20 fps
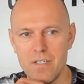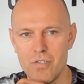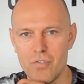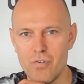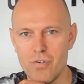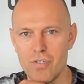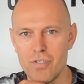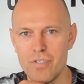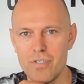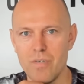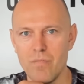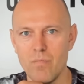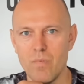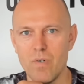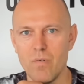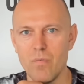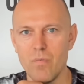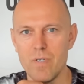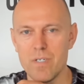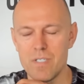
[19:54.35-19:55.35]
trusting
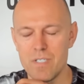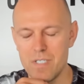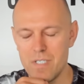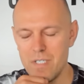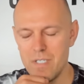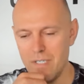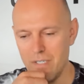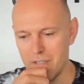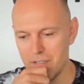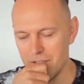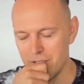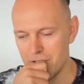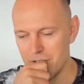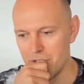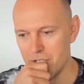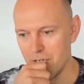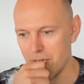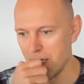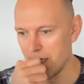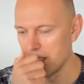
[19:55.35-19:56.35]
what we are seeing on the
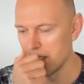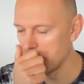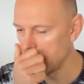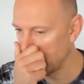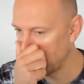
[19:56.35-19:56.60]
chart.